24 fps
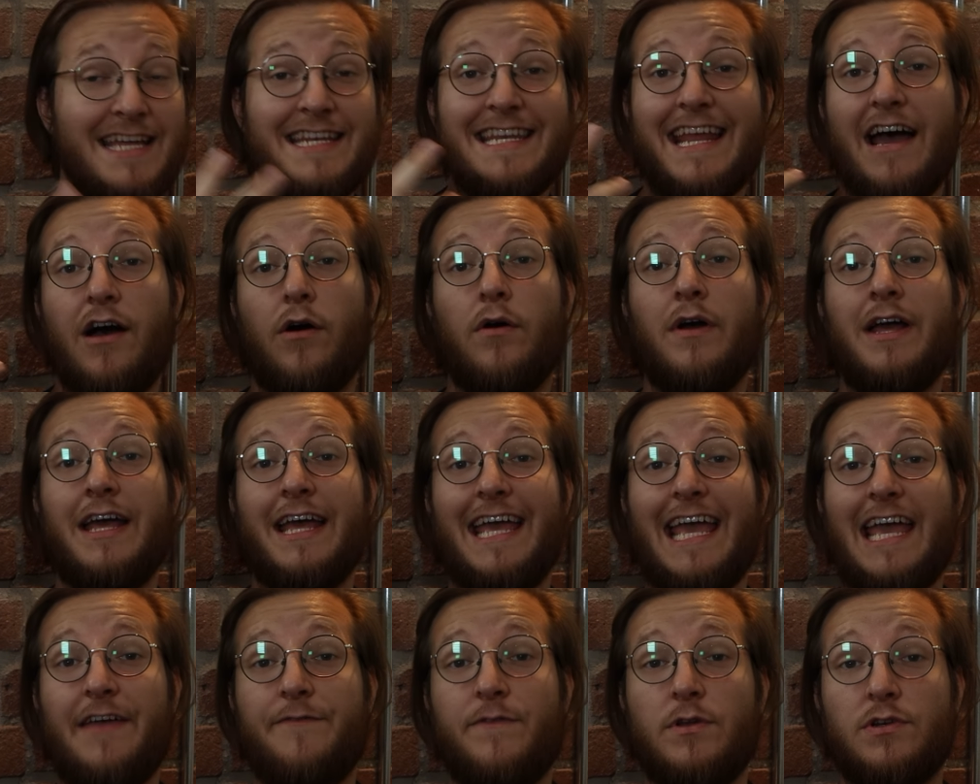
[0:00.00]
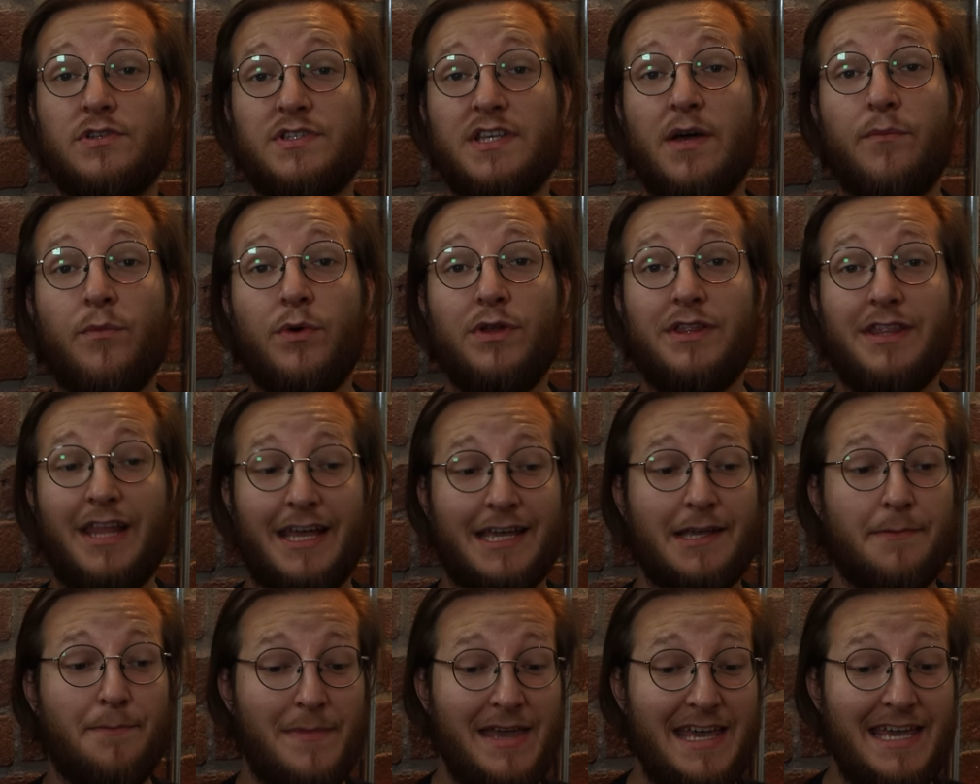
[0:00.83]
Now, if you're someone
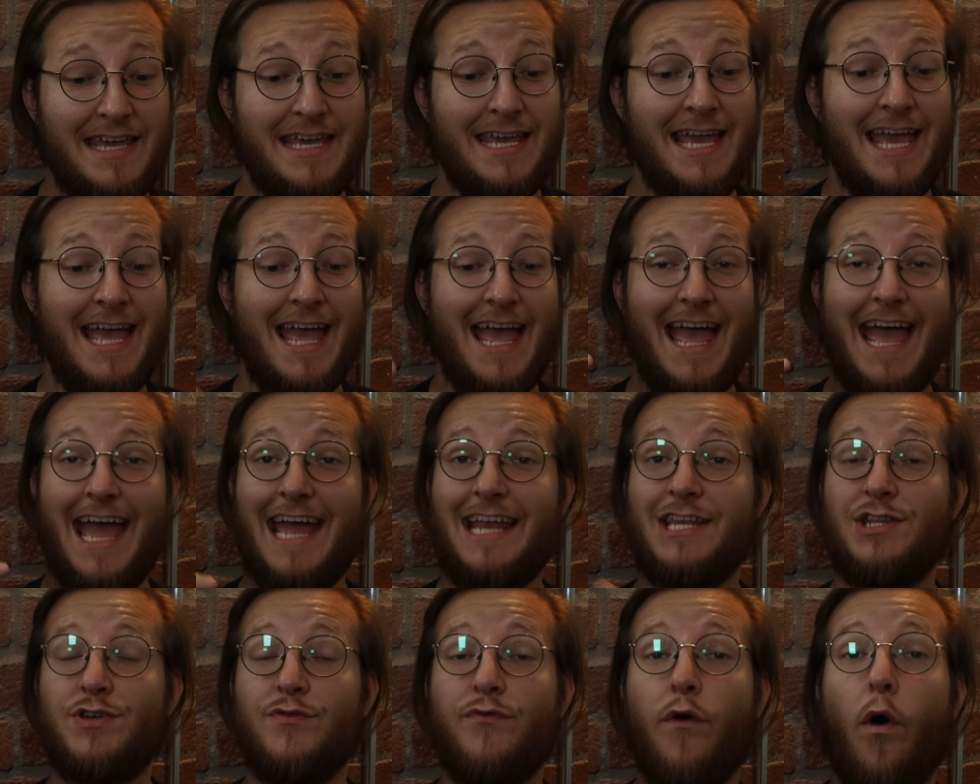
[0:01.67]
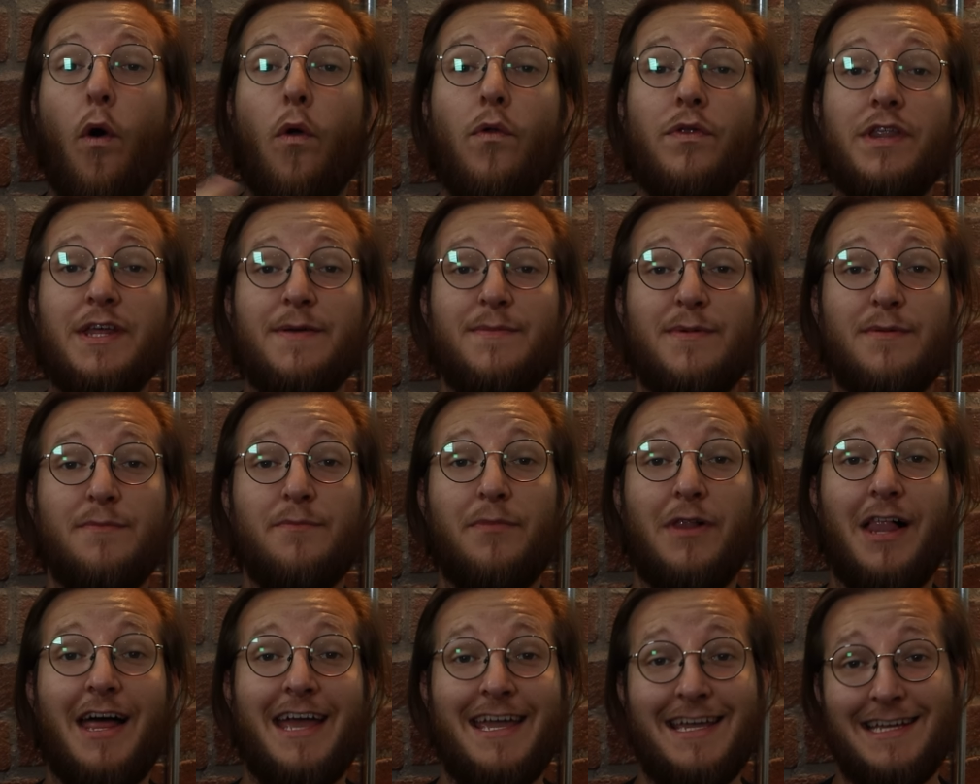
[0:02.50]
like me and you've only been
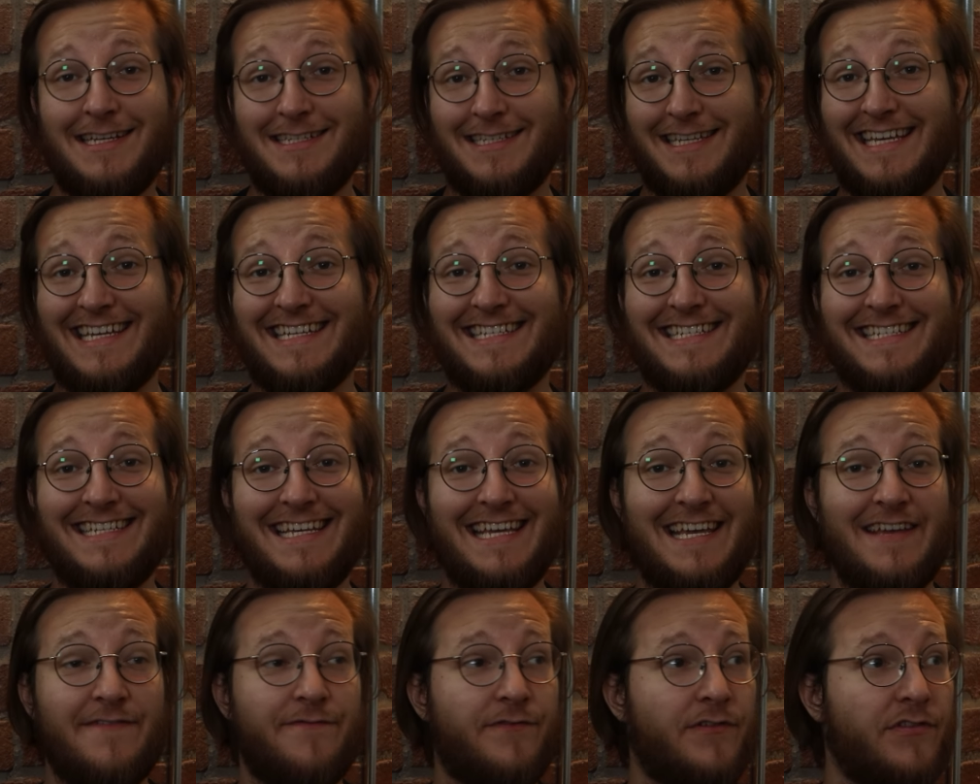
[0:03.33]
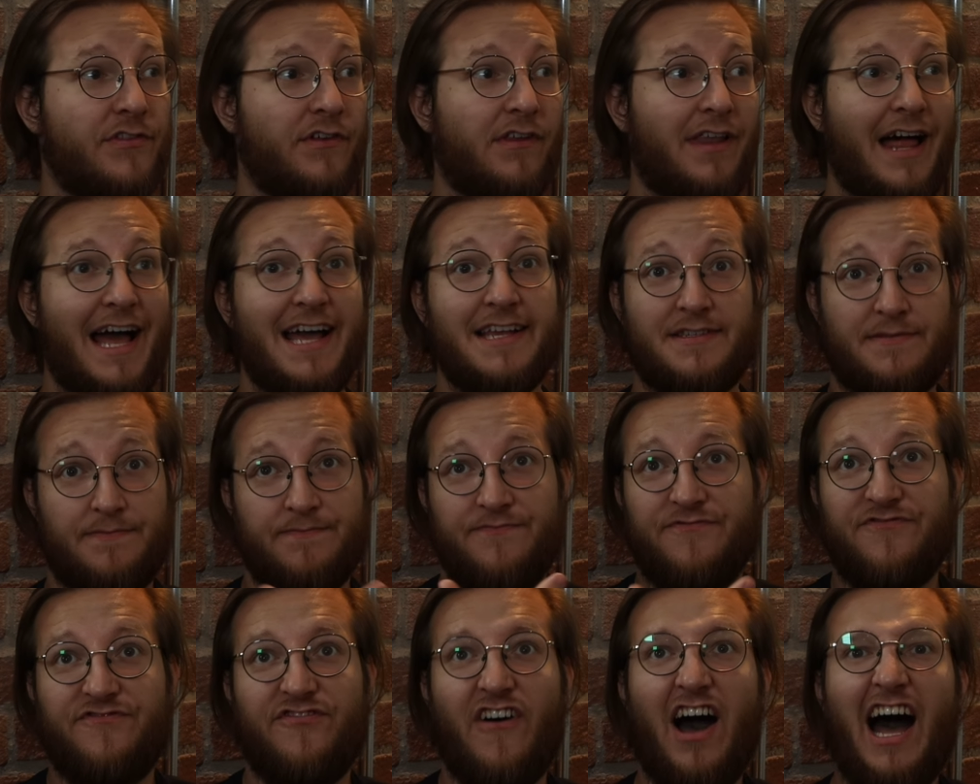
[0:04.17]
playing D&D for the last
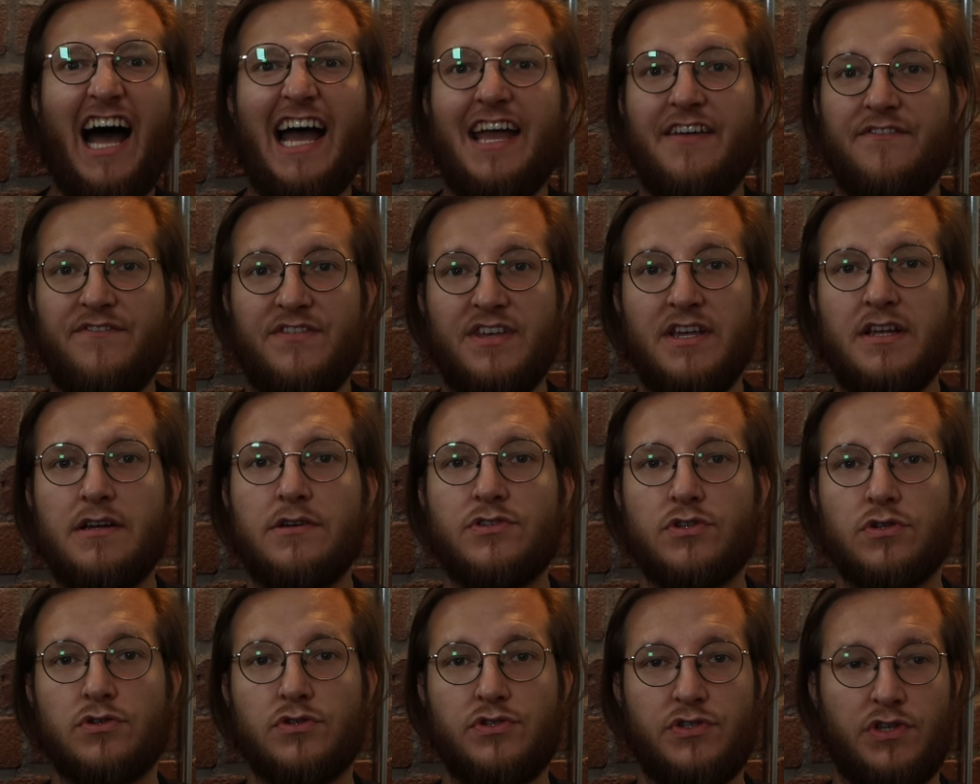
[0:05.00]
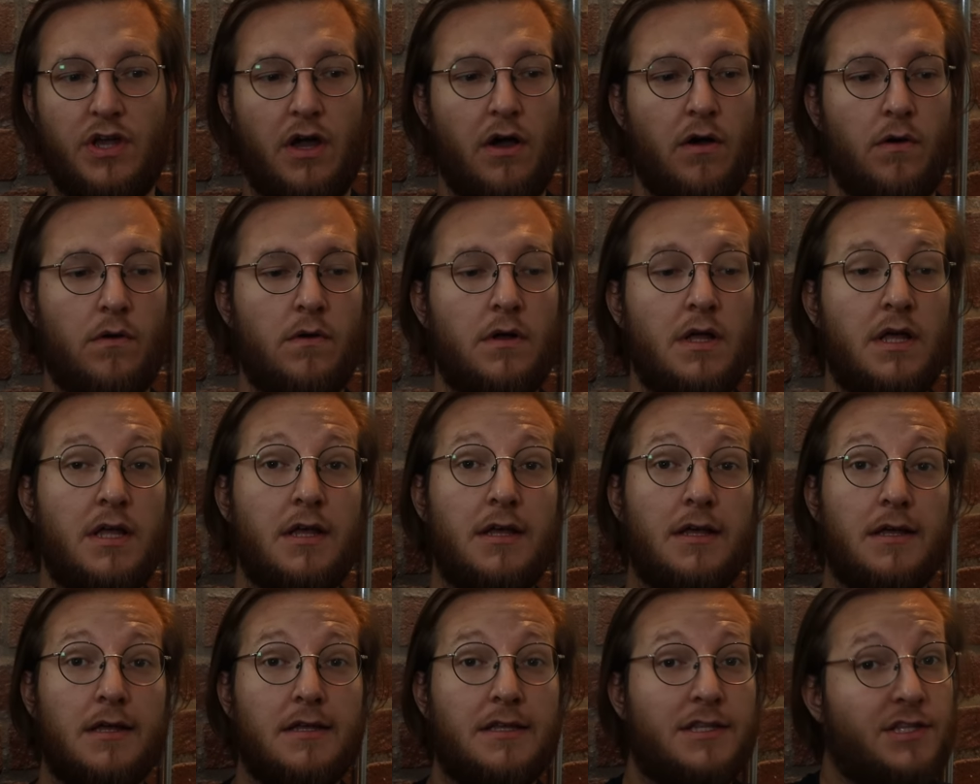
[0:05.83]
5 years or so,
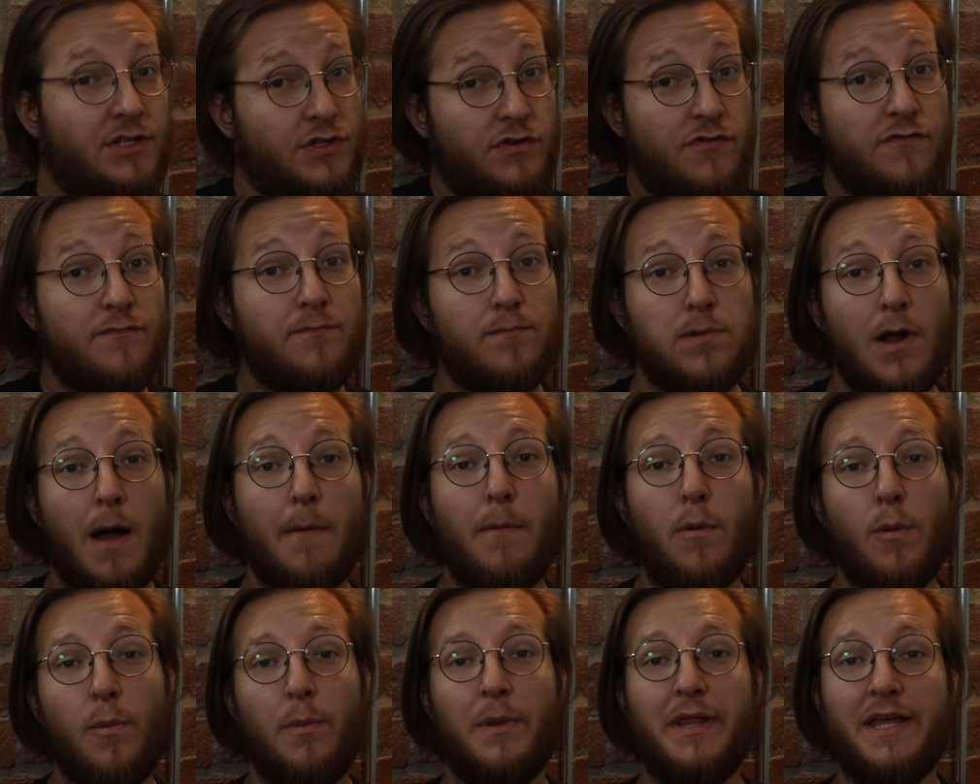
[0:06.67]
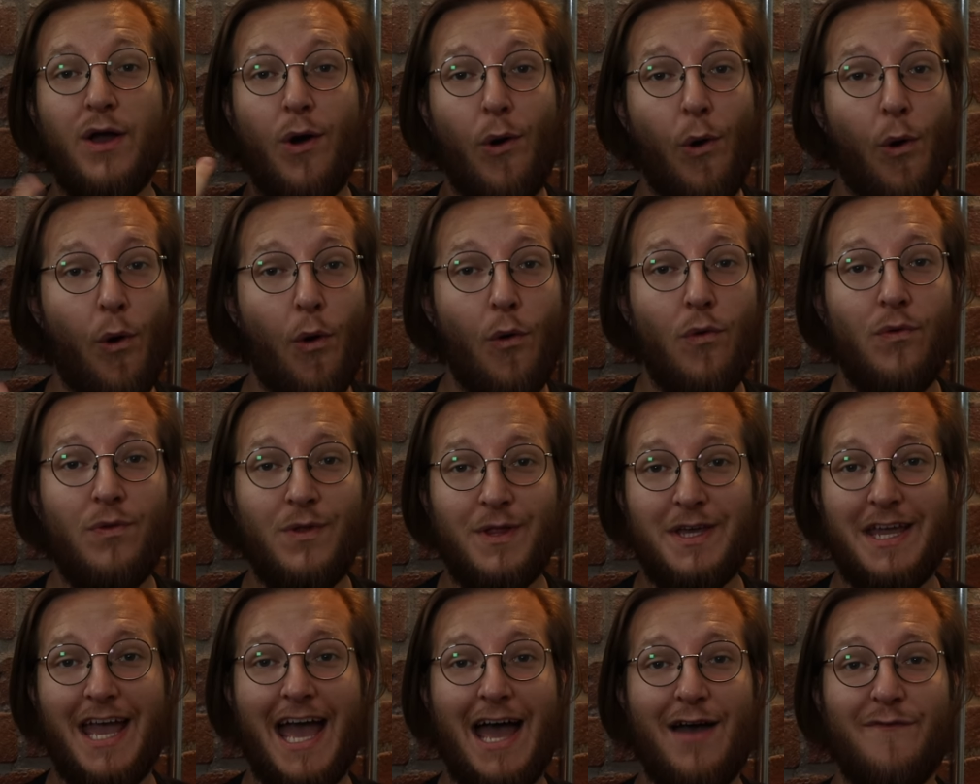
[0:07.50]
you've probably
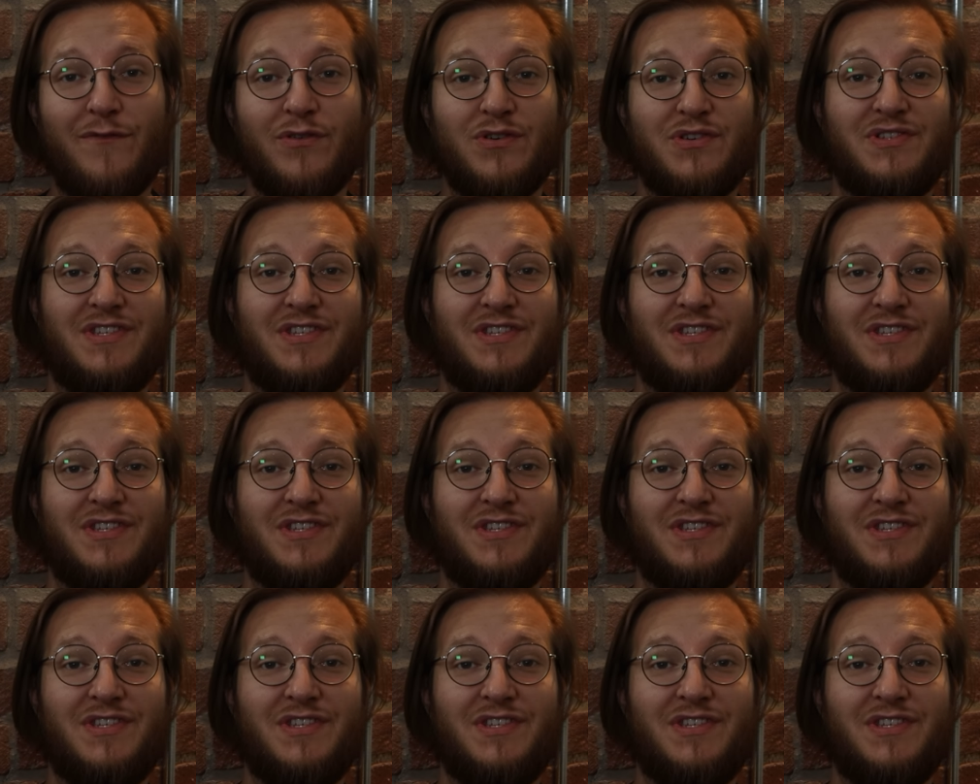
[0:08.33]
only ever